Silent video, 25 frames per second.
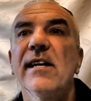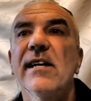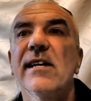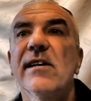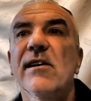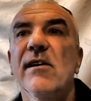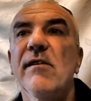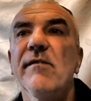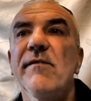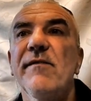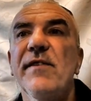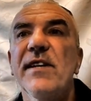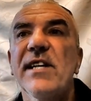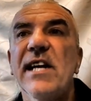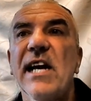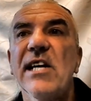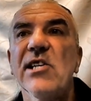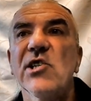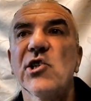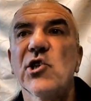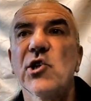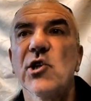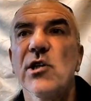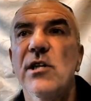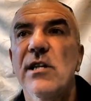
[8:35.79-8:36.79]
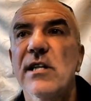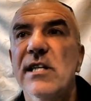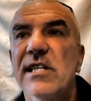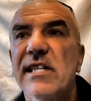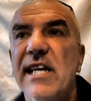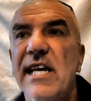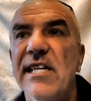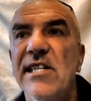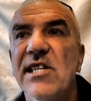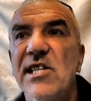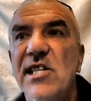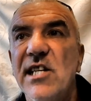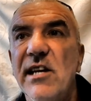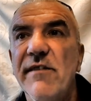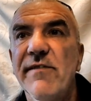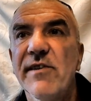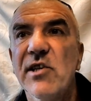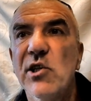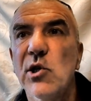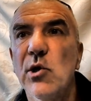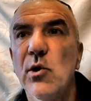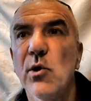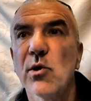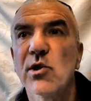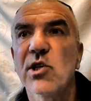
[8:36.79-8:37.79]
Confidential sensitive
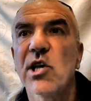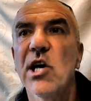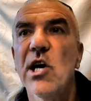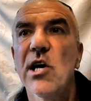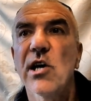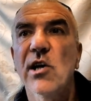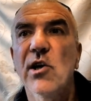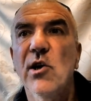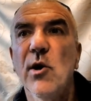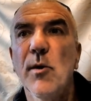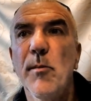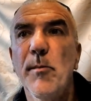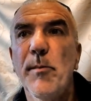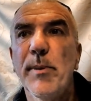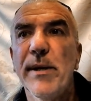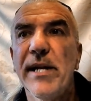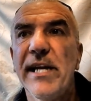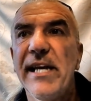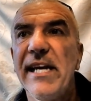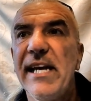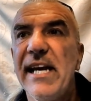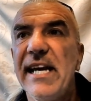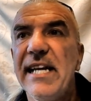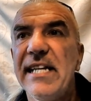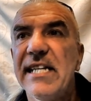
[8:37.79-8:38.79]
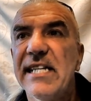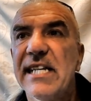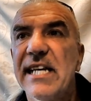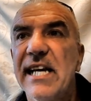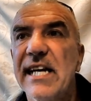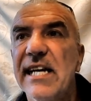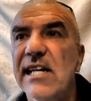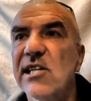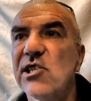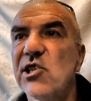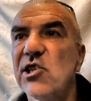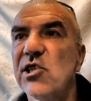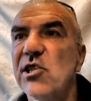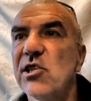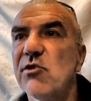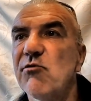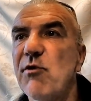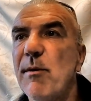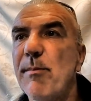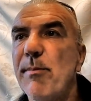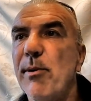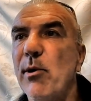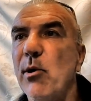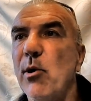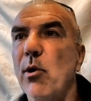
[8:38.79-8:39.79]
source. Company Intelligence
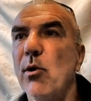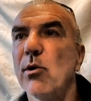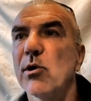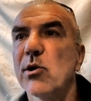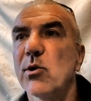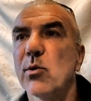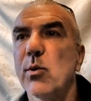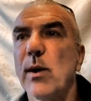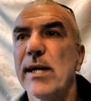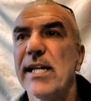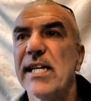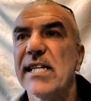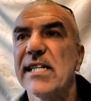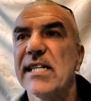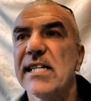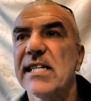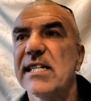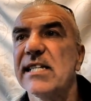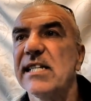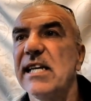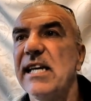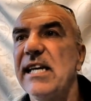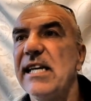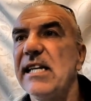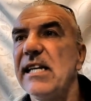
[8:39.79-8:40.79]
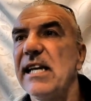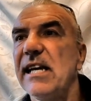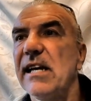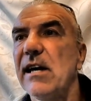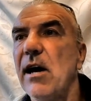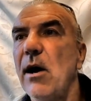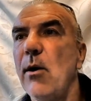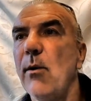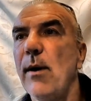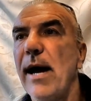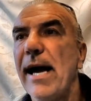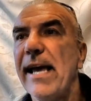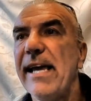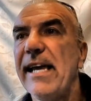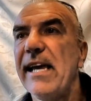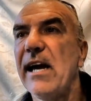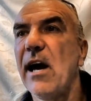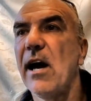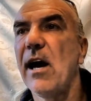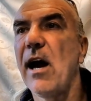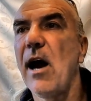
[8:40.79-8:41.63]
Report 2016-080.